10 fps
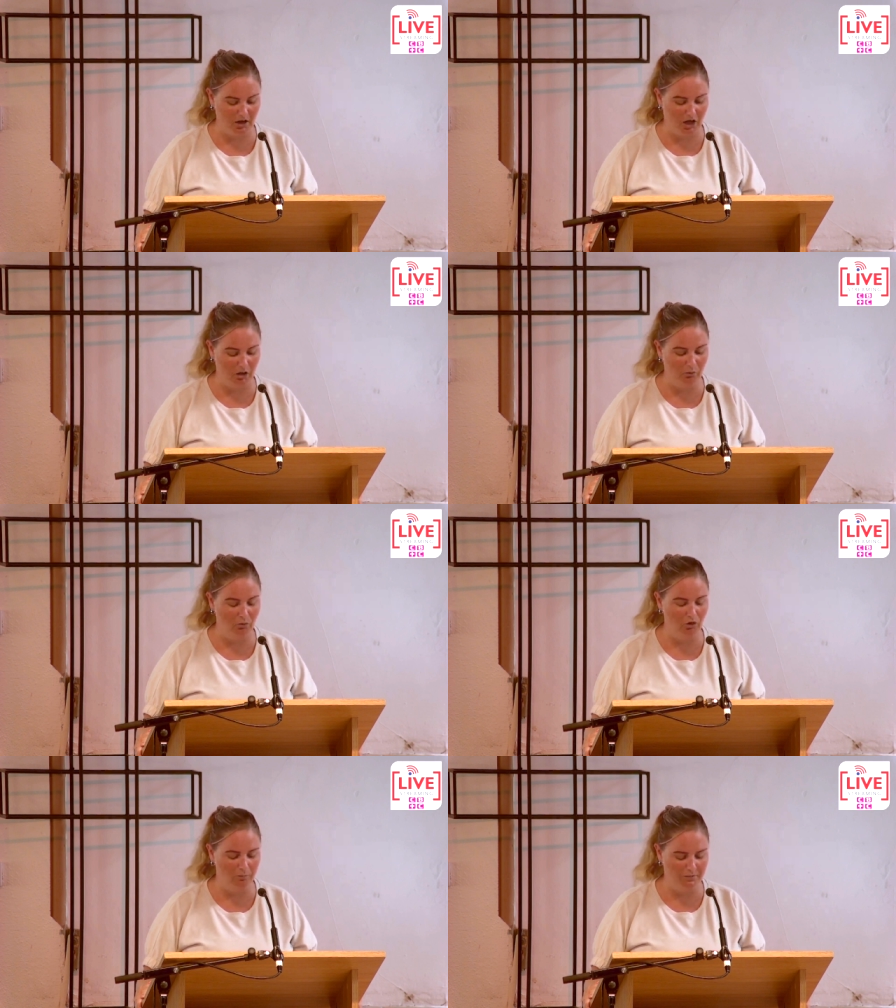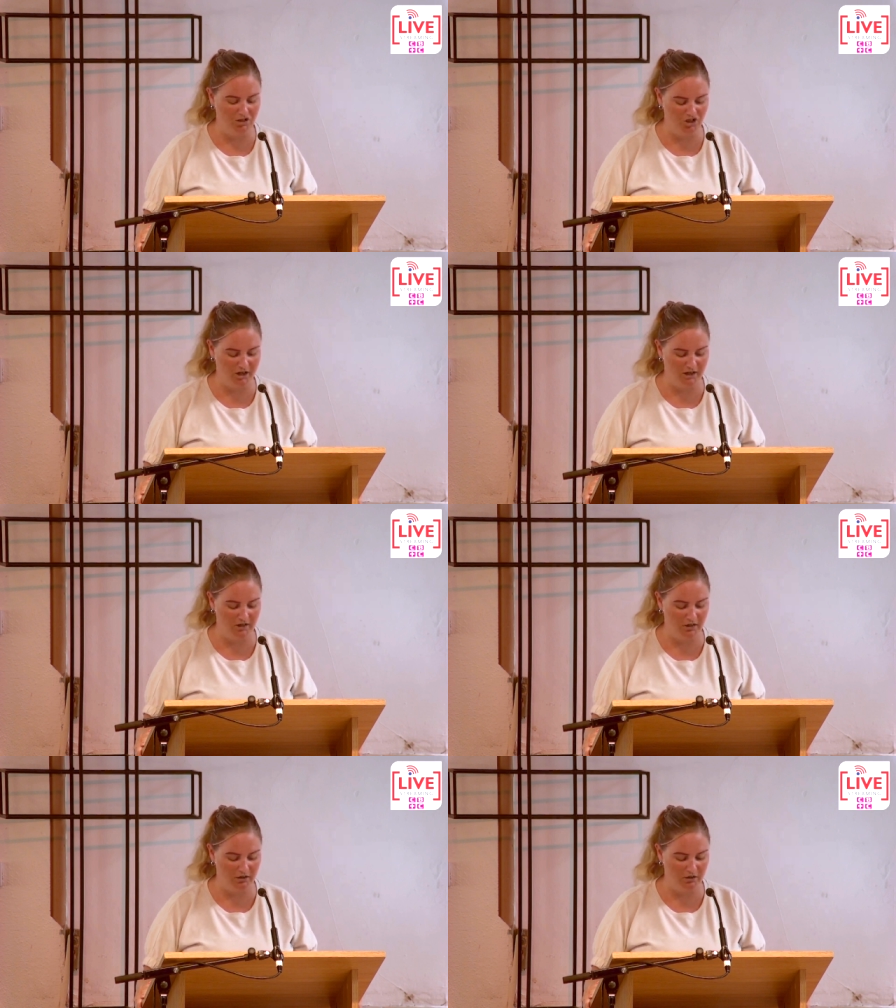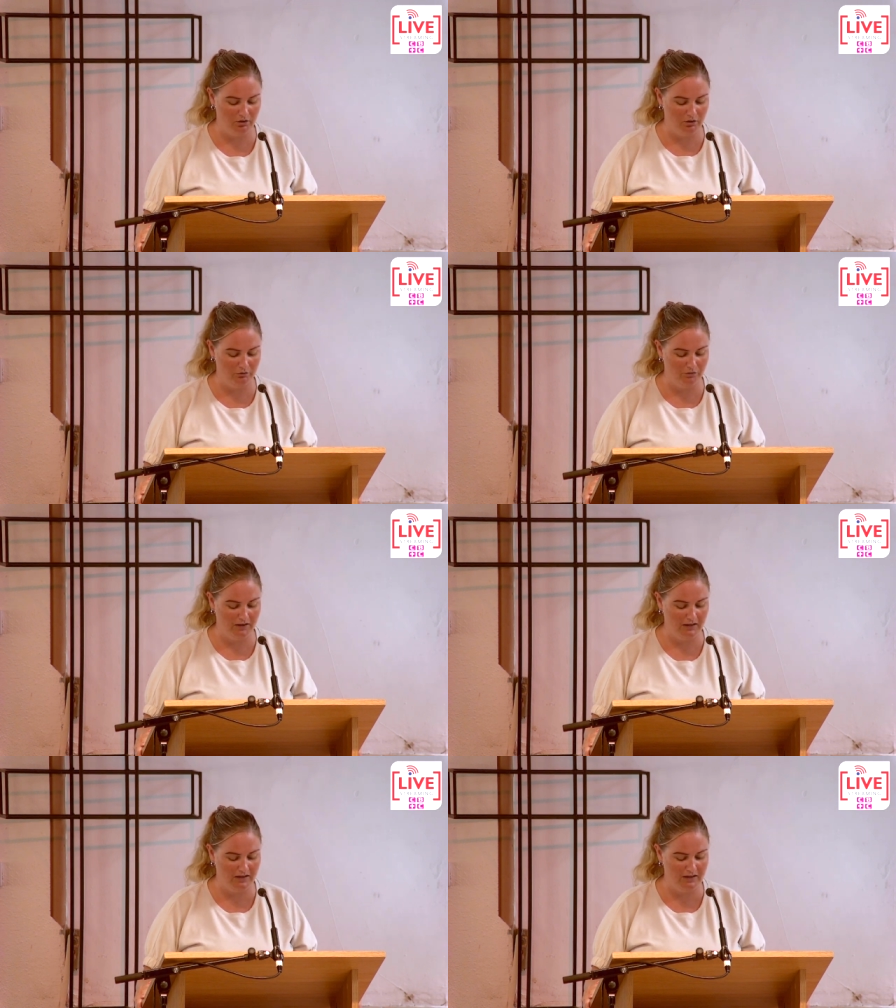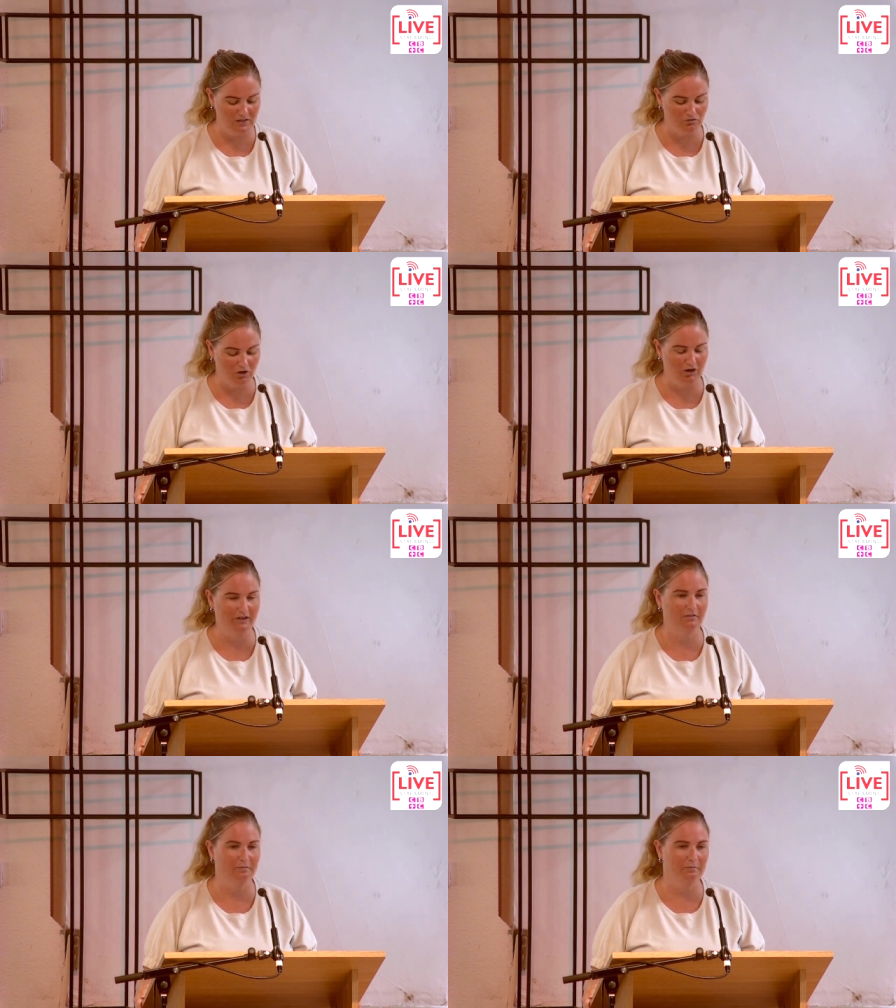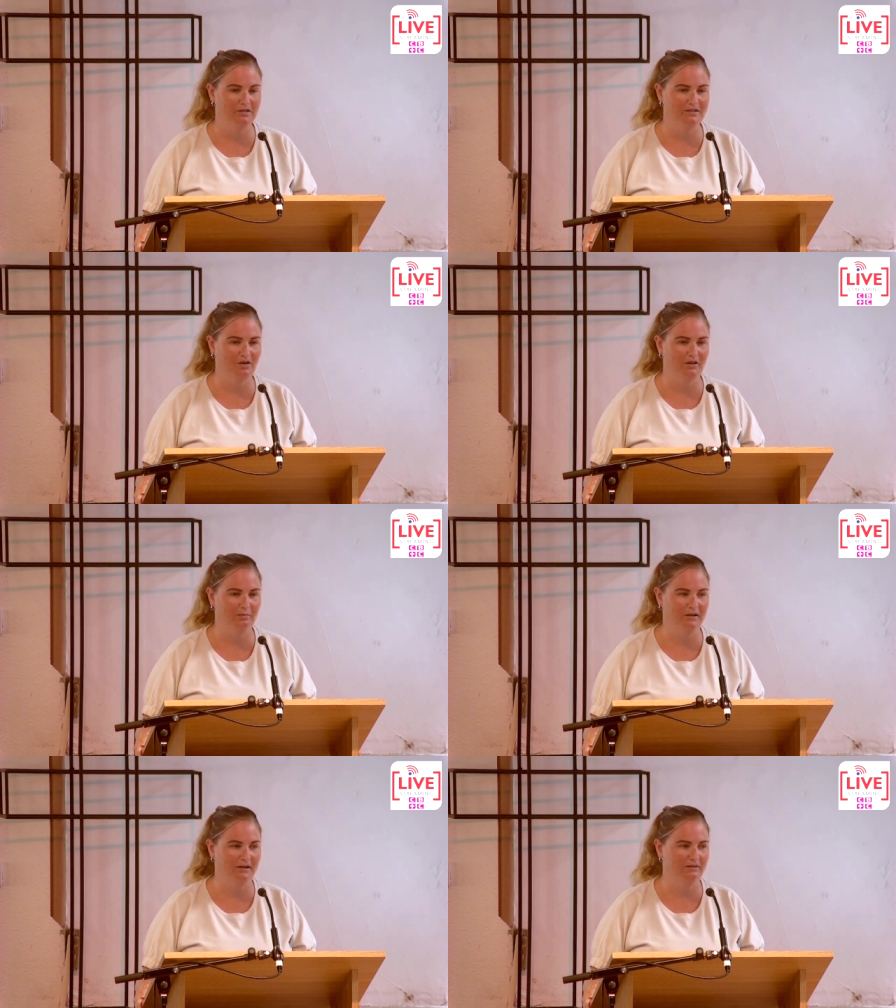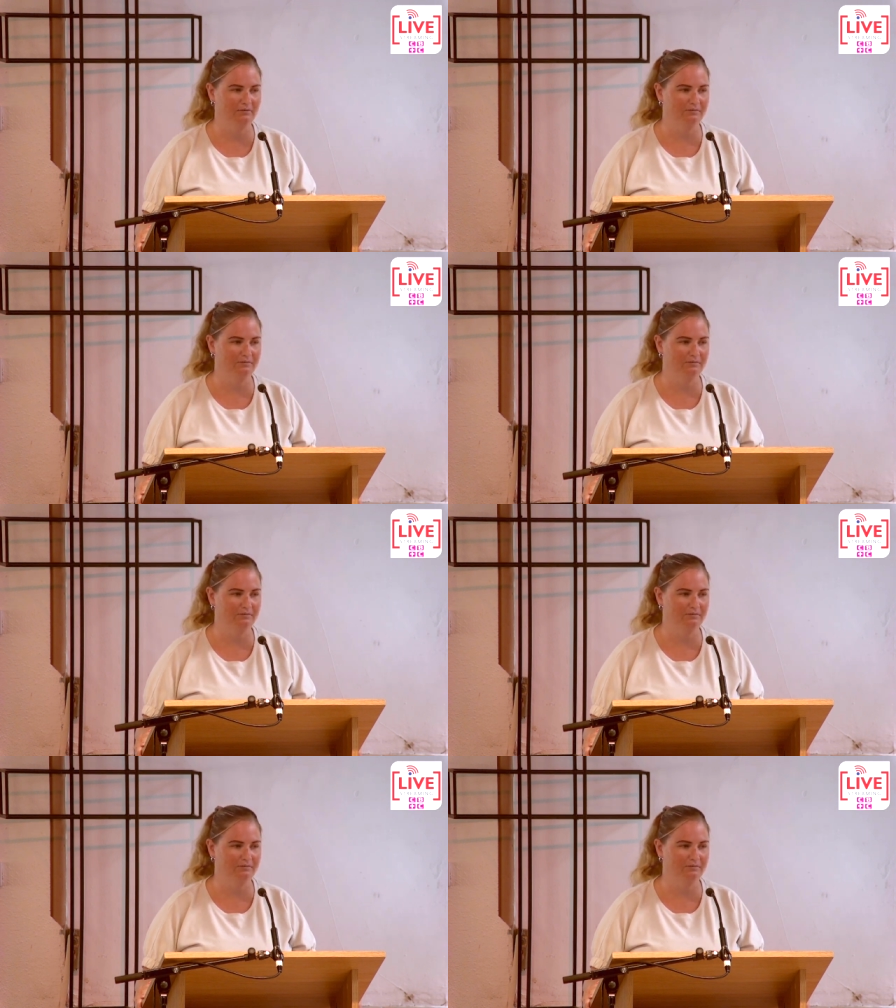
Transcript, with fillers: I will not be shaken for he is right beside me.